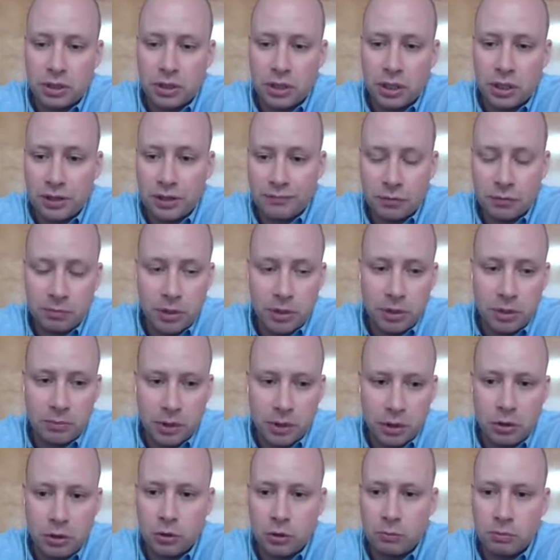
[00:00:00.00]
They have their
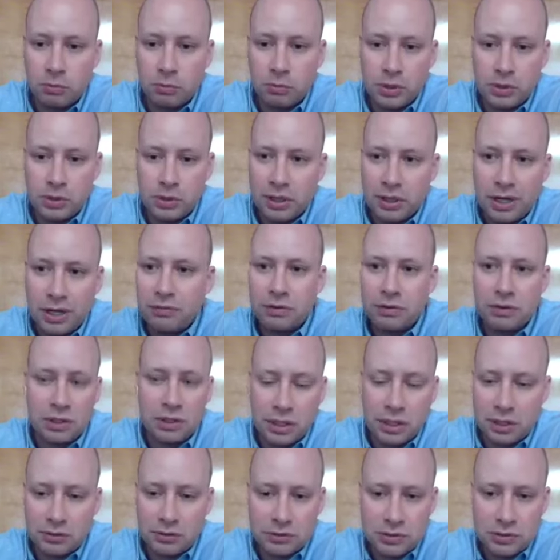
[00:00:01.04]
primary home, but then
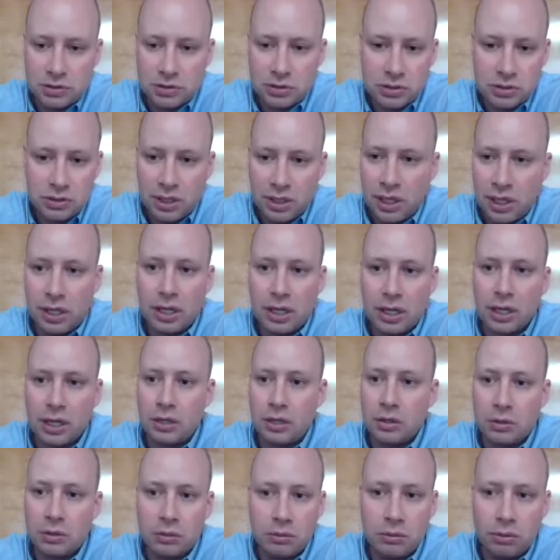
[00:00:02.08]
everything else is just, hey, I
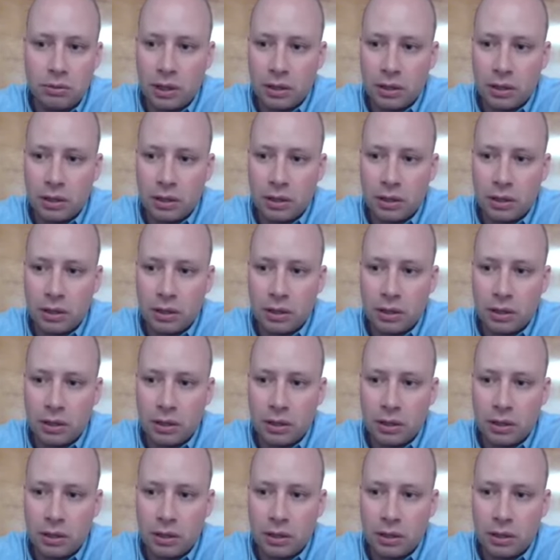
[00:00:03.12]
go,